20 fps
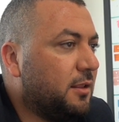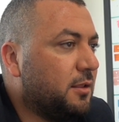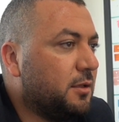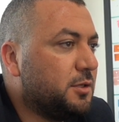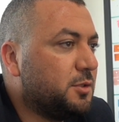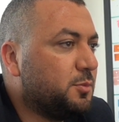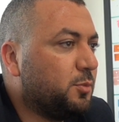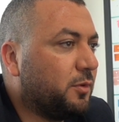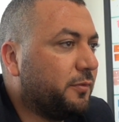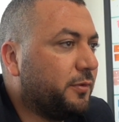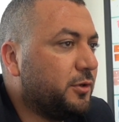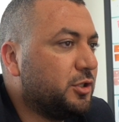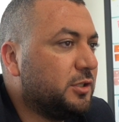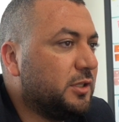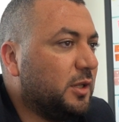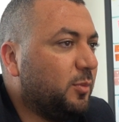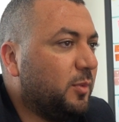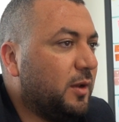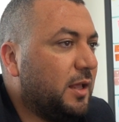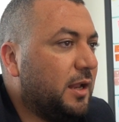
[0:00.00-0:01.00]
there is
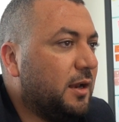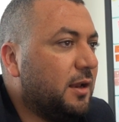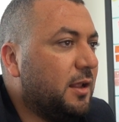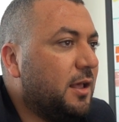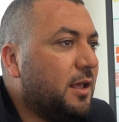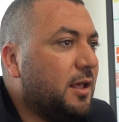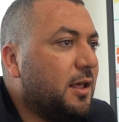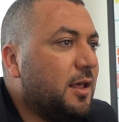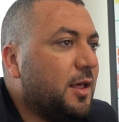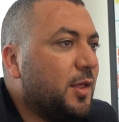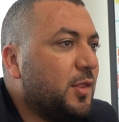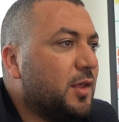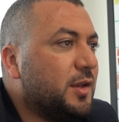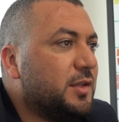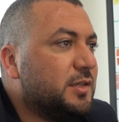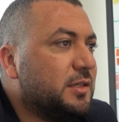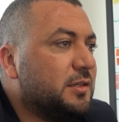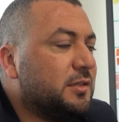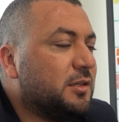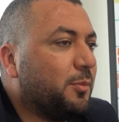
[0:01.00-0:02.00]
professional plan, and there
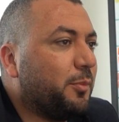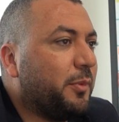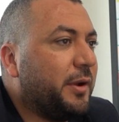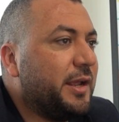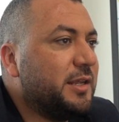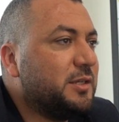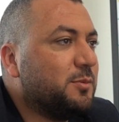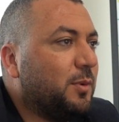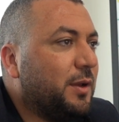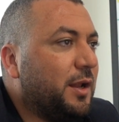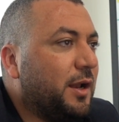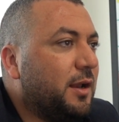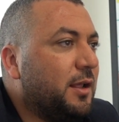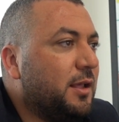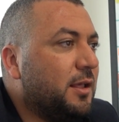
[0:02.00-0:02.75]
is enterprise plan.